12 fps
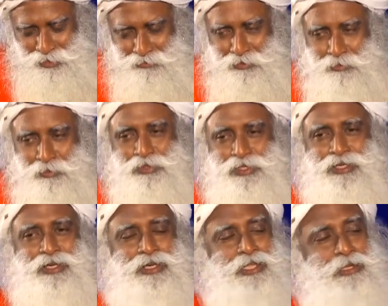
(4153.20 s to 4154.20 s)
of your music,
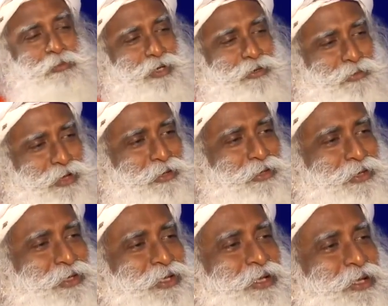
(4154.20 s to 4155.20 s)
Andy, but one…
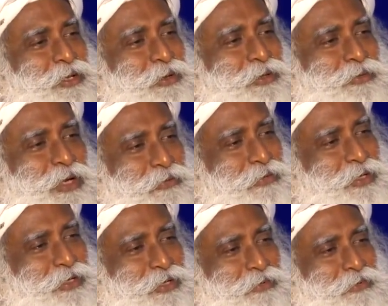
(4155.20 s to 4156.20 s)

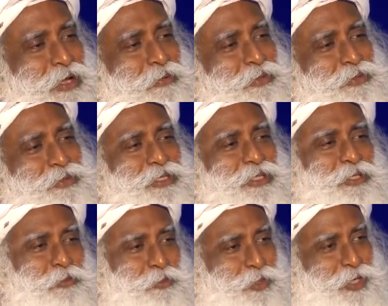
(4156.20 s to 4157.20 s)
whatever one music that
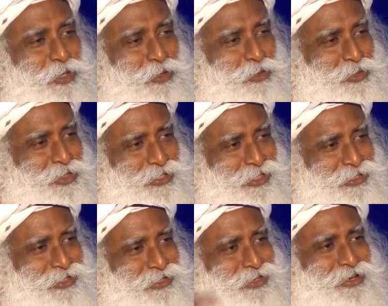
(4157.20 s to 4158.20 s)
you produce, that
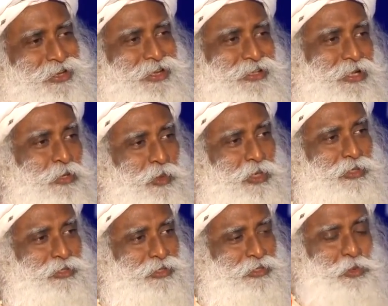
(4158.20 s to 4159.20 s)
Jatadaraya, that one,
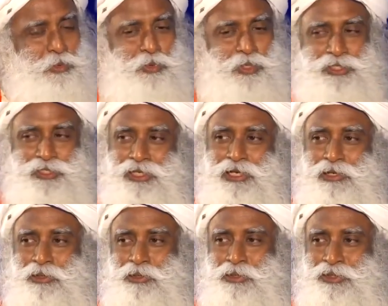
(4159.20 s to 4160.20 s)
we still
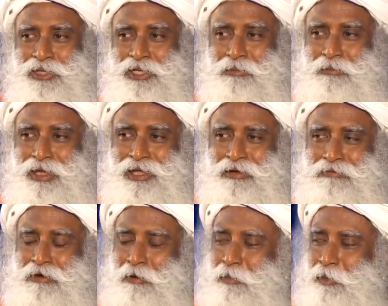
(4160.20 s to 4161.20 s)
use in many of
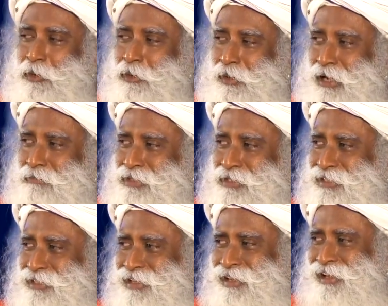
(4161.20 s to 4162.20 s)
our programs.
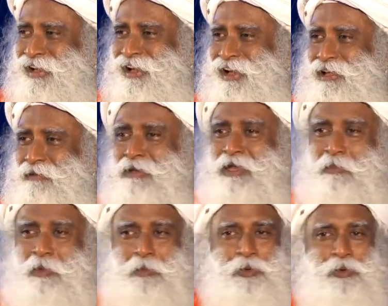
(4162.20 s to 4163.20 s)
And many
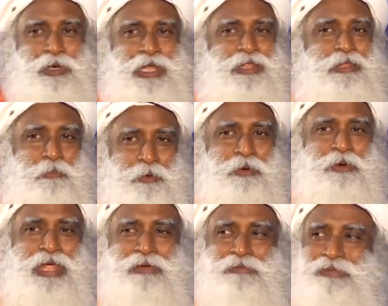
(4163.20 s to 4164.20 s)
people who have done the
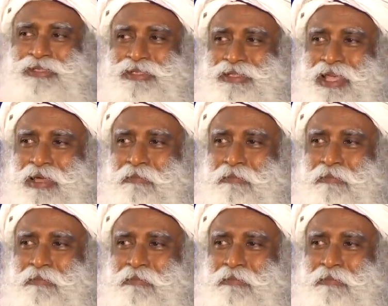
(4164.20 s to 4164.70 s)
programs, they